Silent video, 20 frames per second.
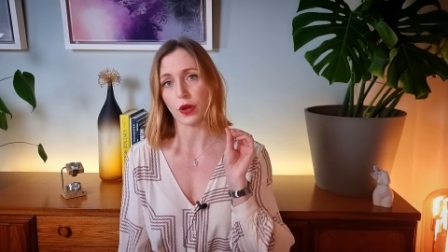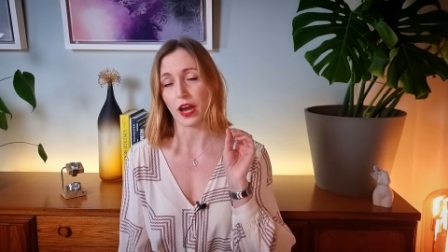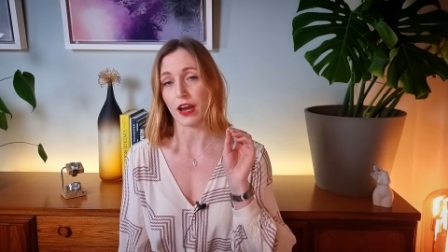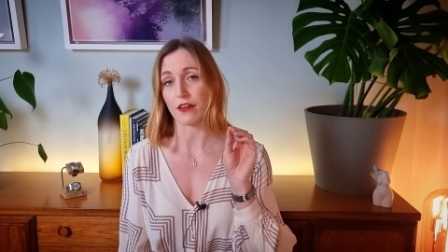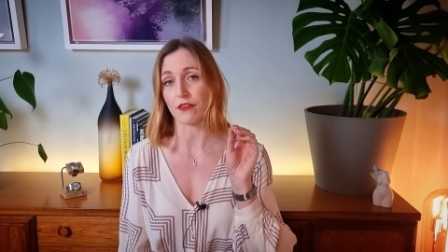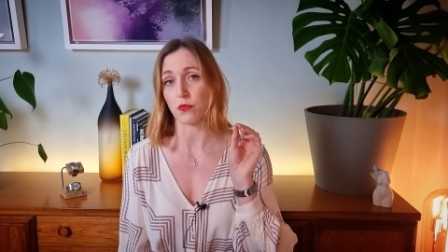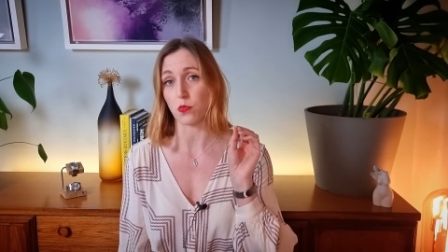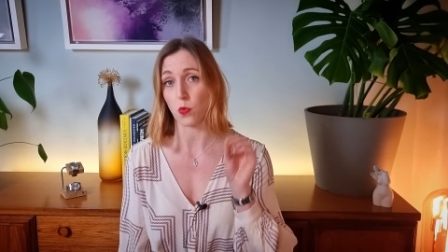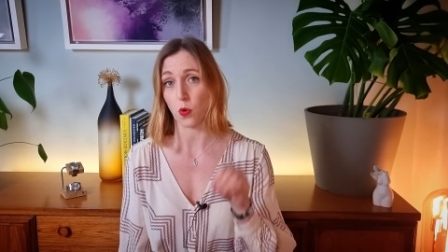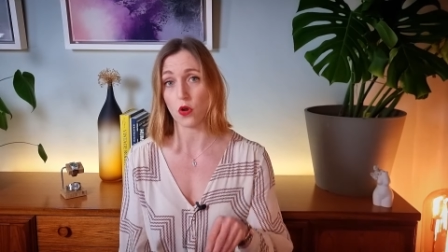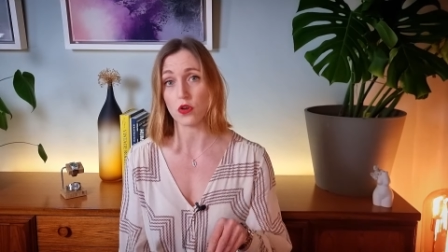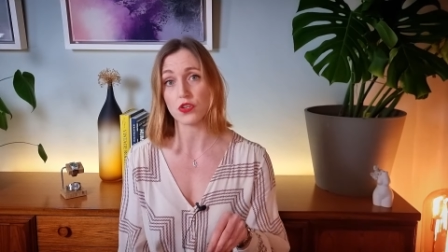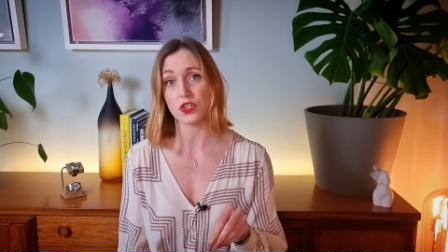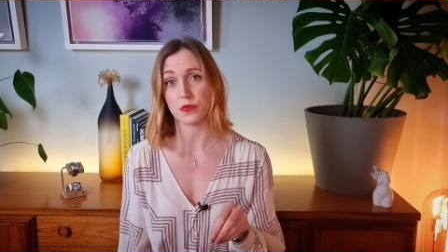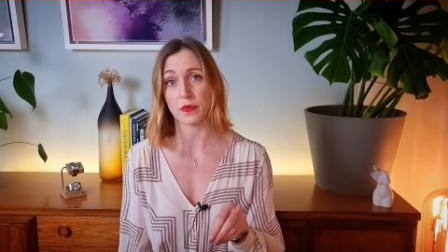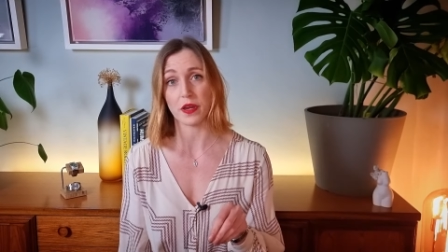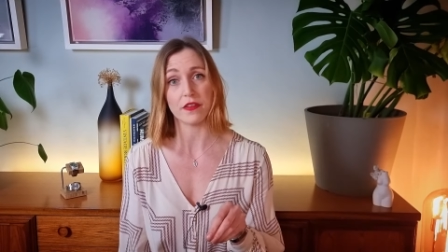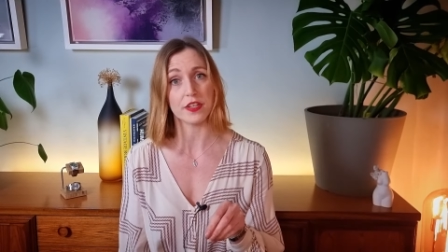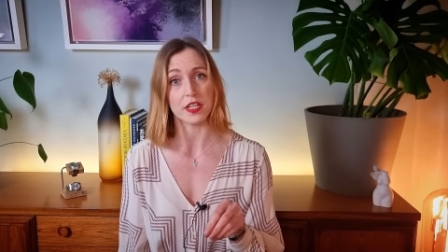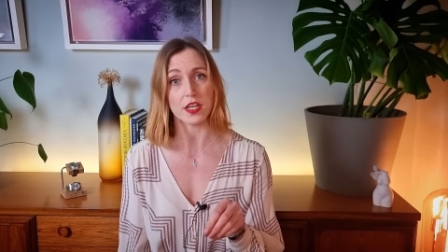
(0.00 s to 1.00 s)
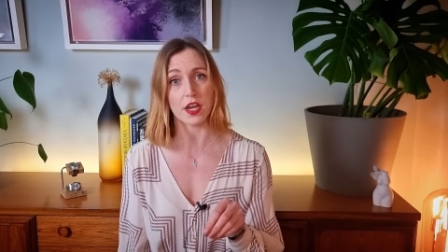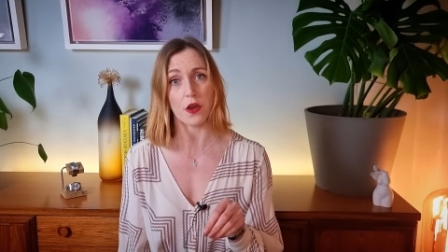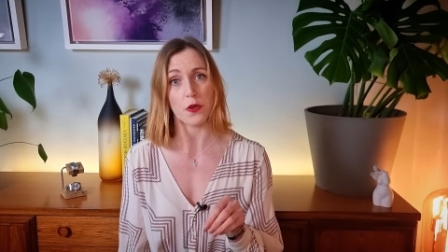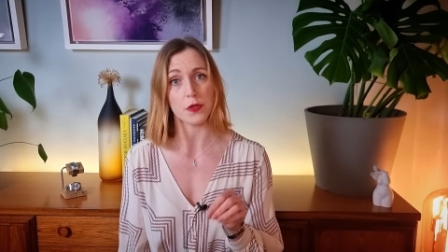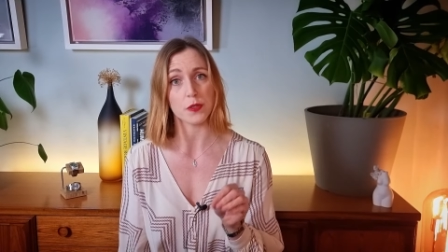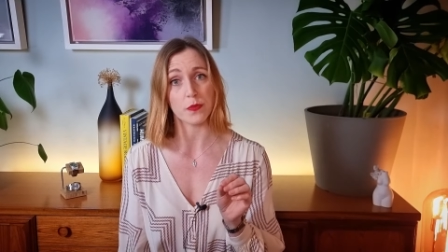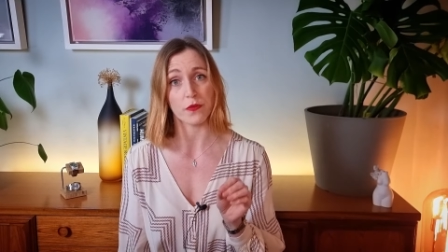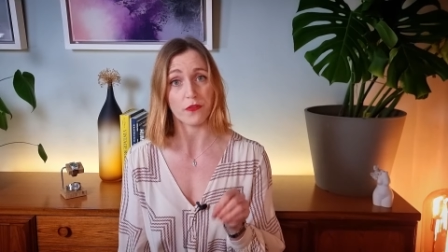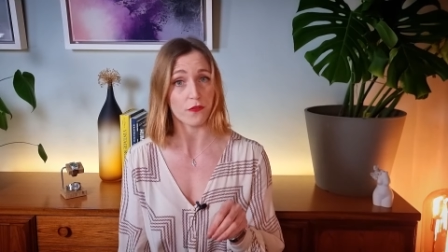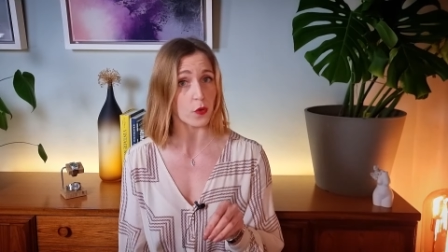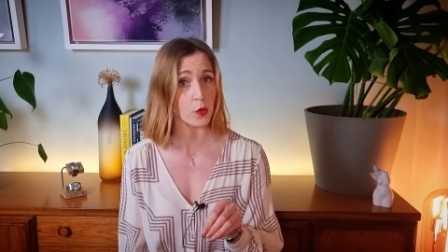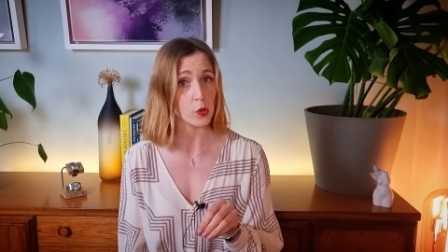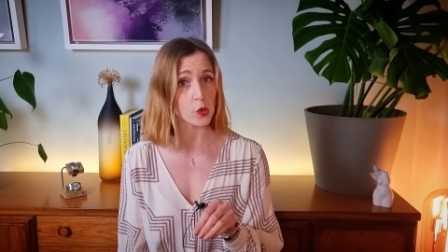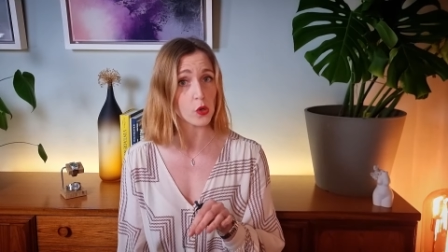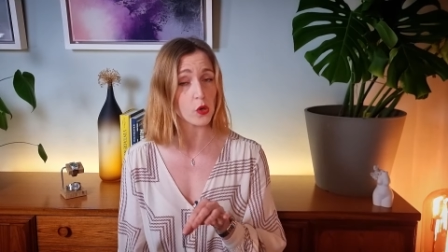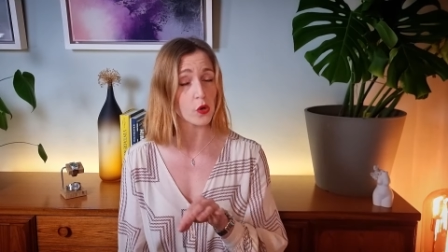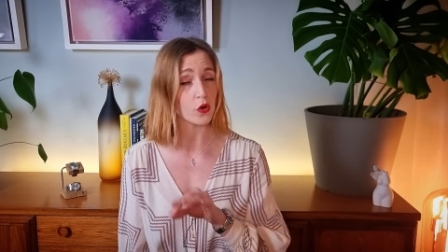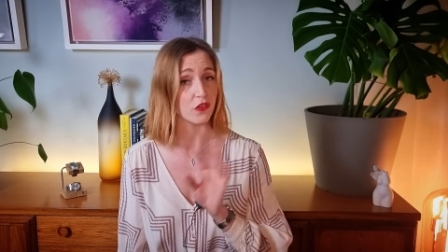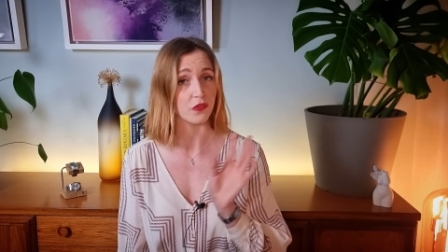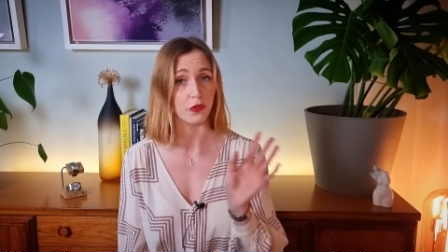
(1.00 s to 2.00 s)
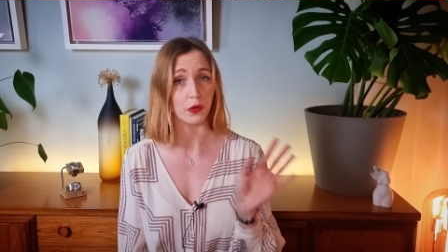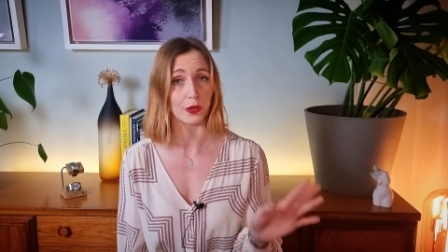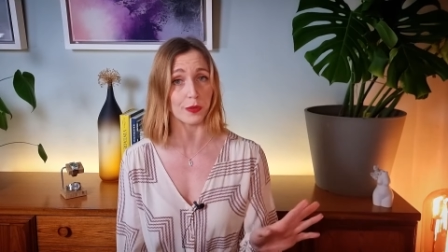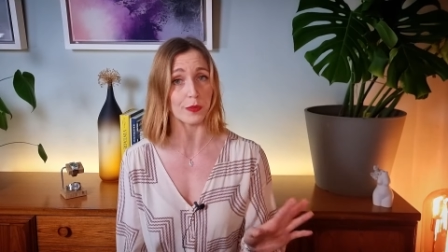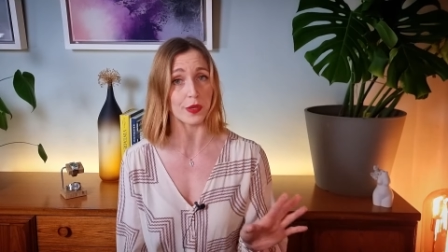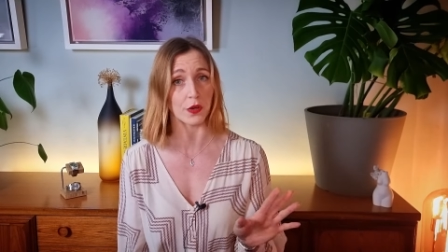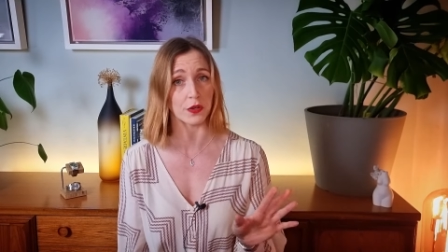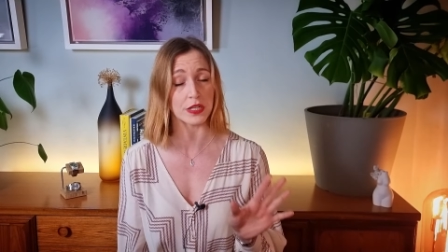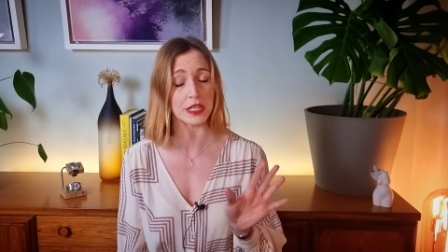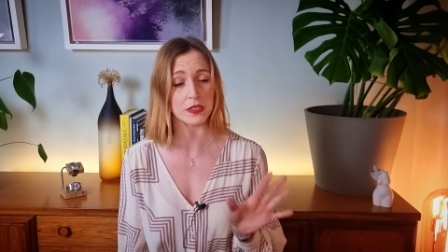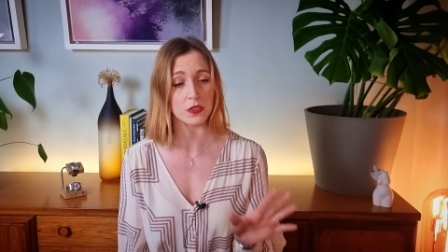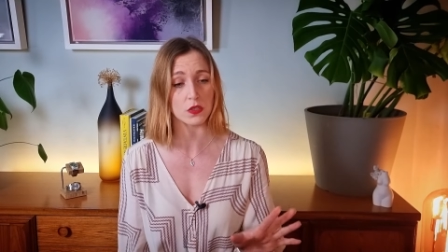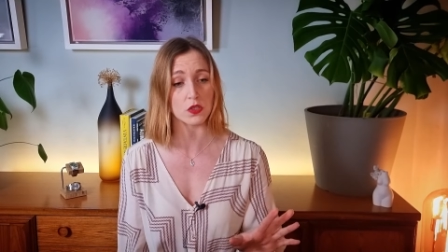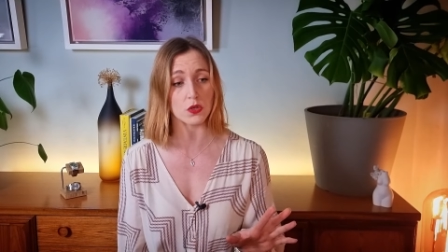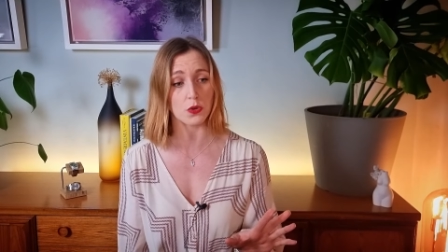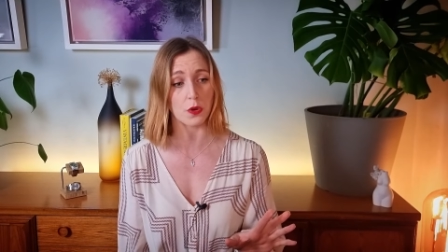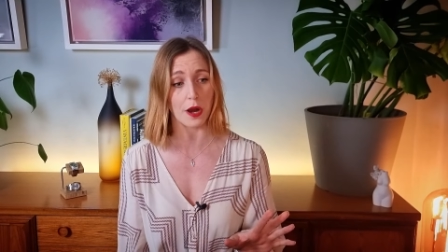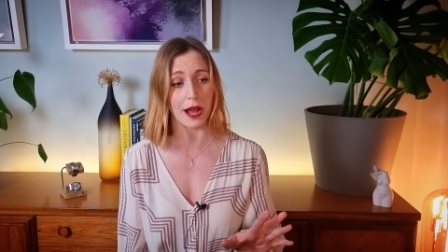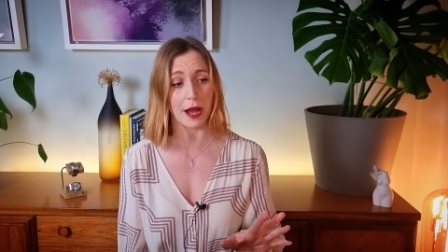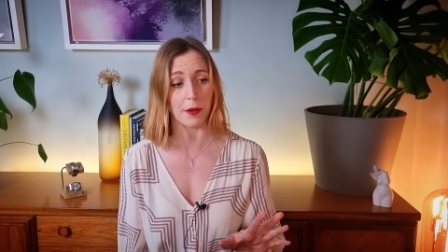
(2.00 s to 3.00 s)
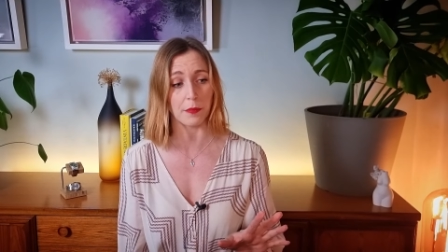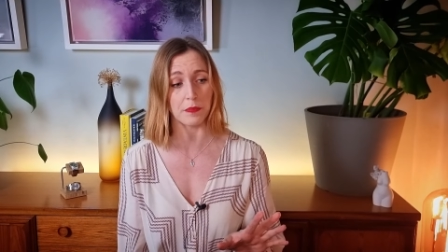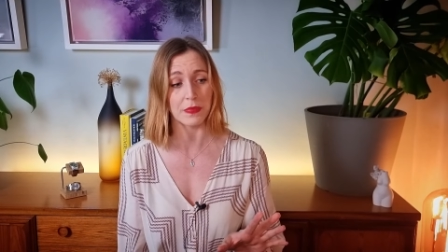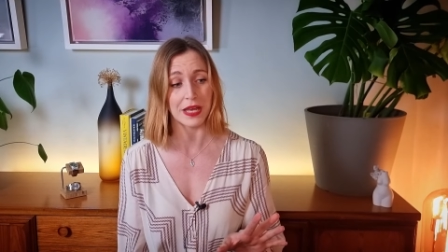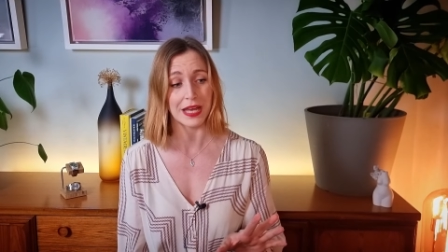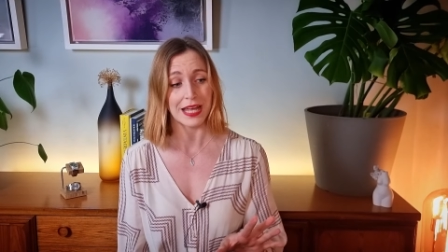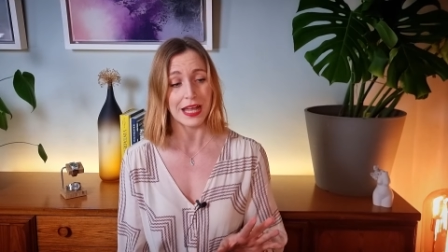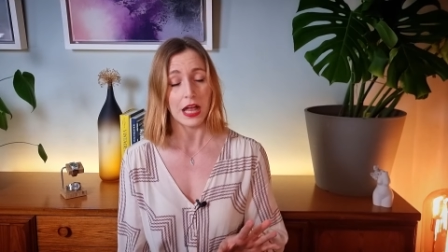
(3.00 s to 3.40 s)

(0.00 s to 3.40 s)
have watched my videos before or follow me on Instagram,